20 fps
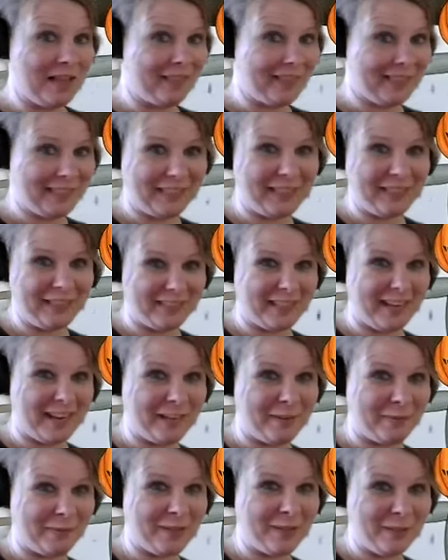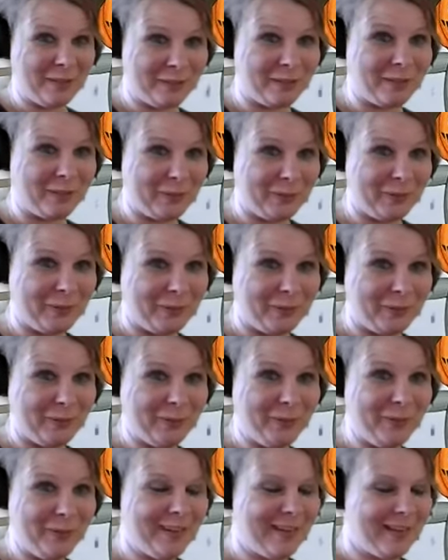this little tiny one,
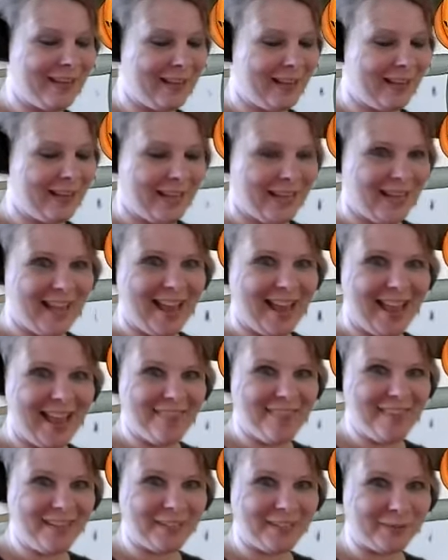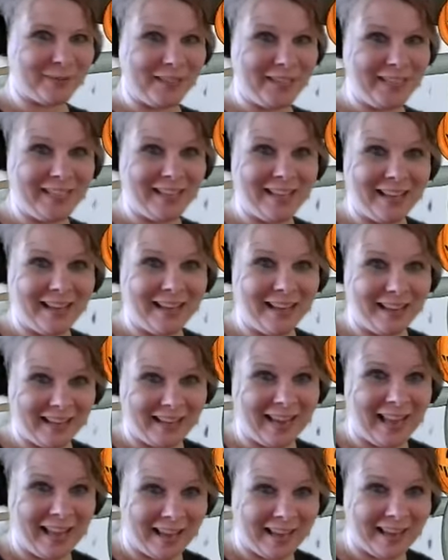two, and this one,
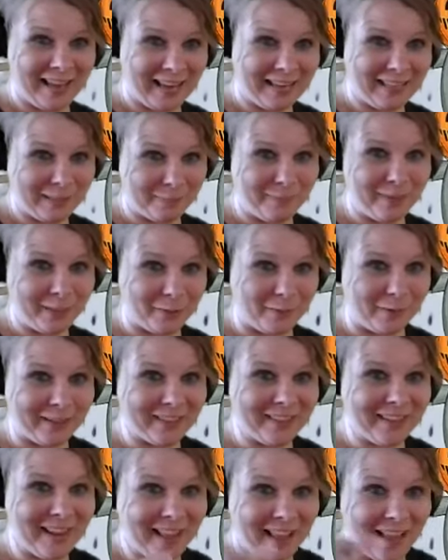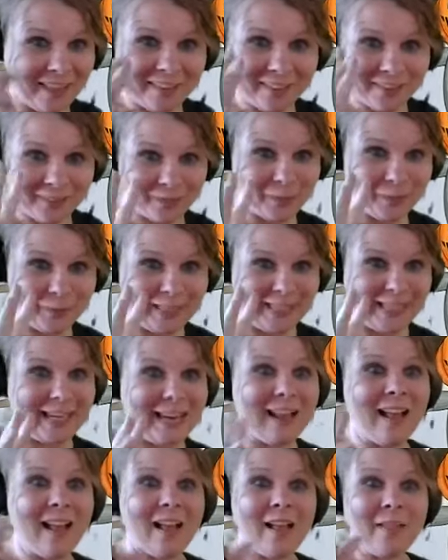it's a big one, three.
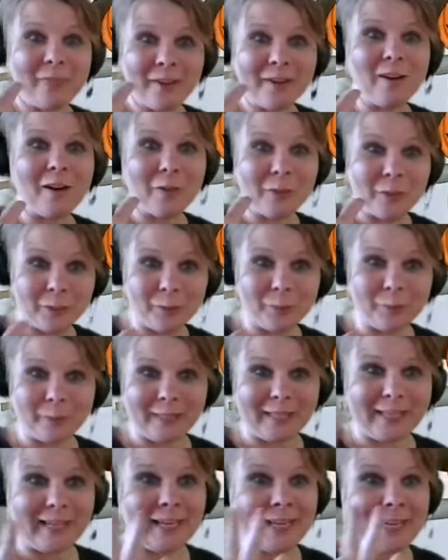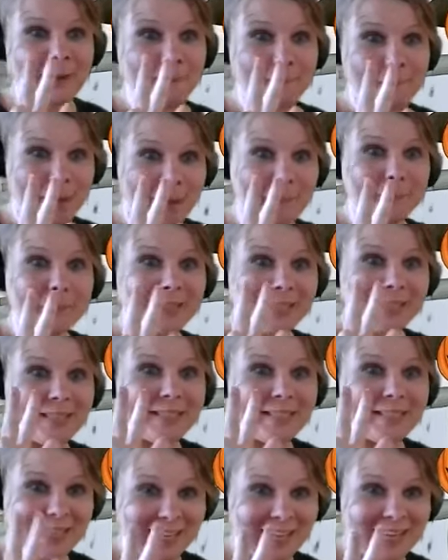There are three
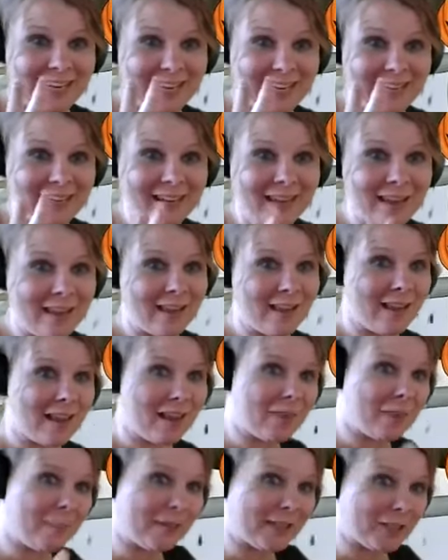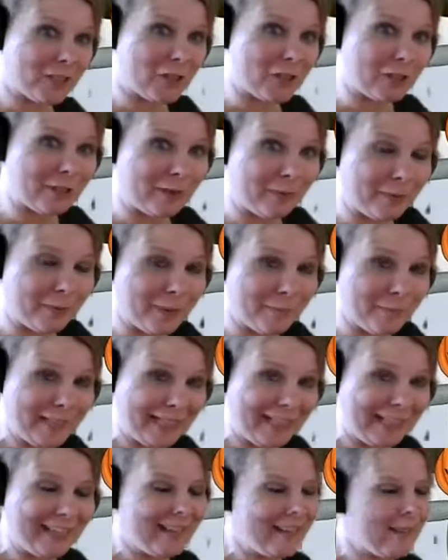pumpkins in the picture with
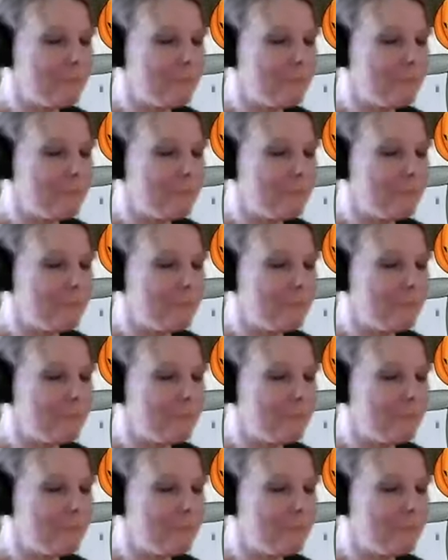me.